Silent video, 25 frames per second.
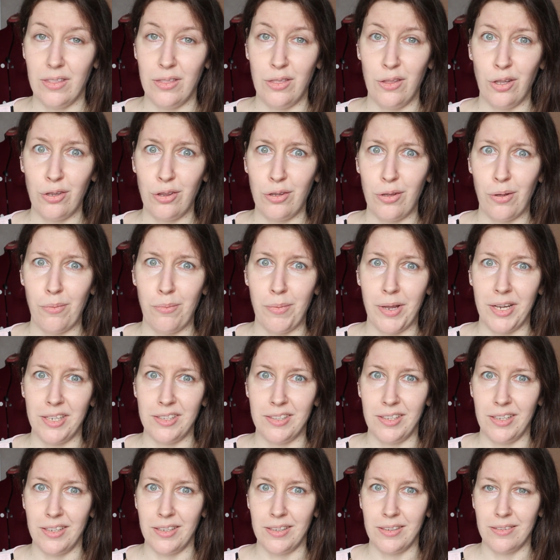not
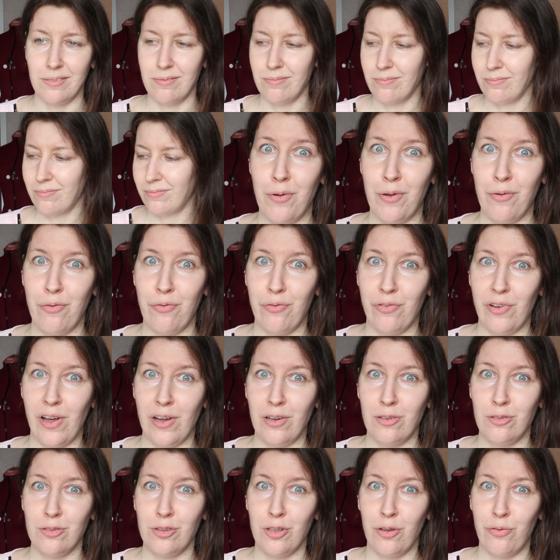amazing. We
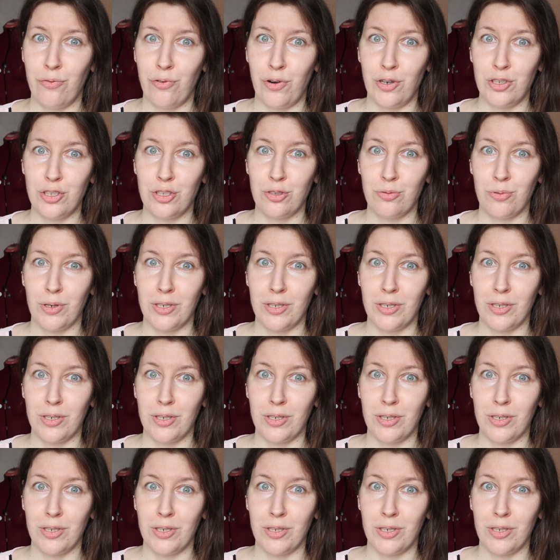found the first